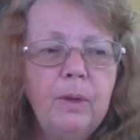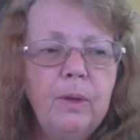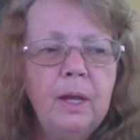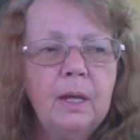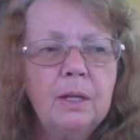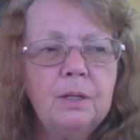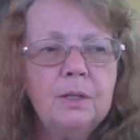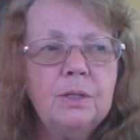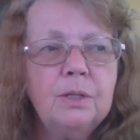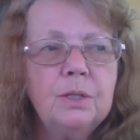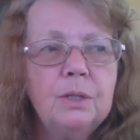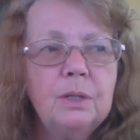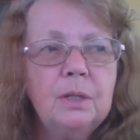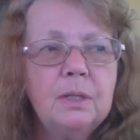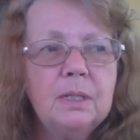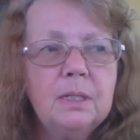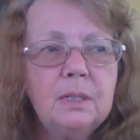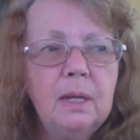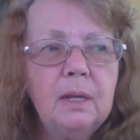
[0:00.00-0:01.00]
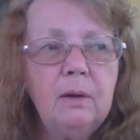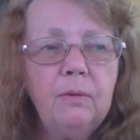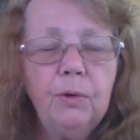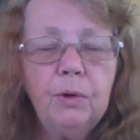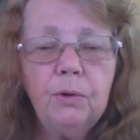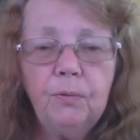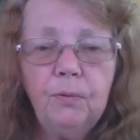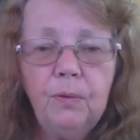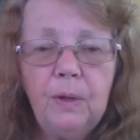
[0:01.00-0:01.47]
and instead of
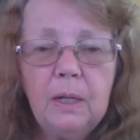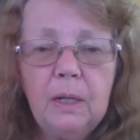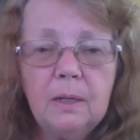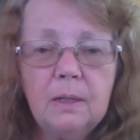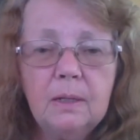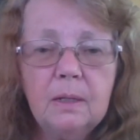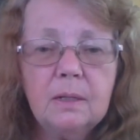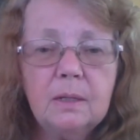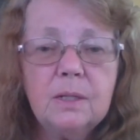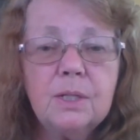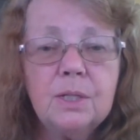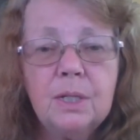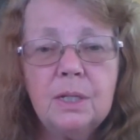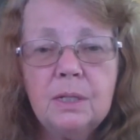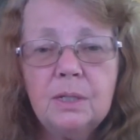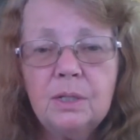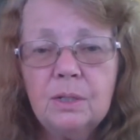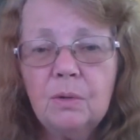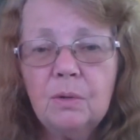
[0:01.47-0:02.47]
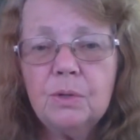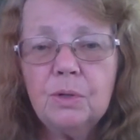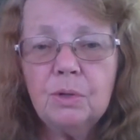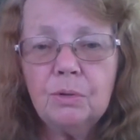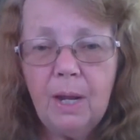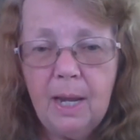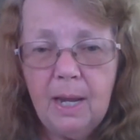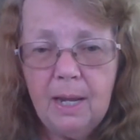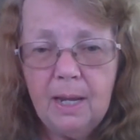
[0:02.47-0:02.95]
her feet, she soaked
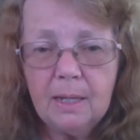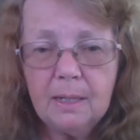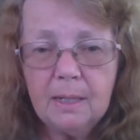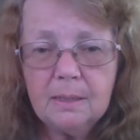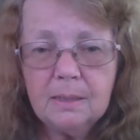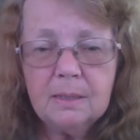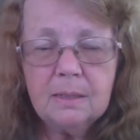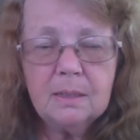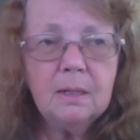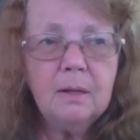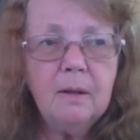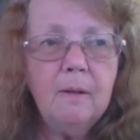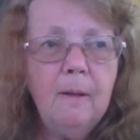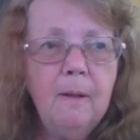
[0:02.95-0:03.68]
her hands.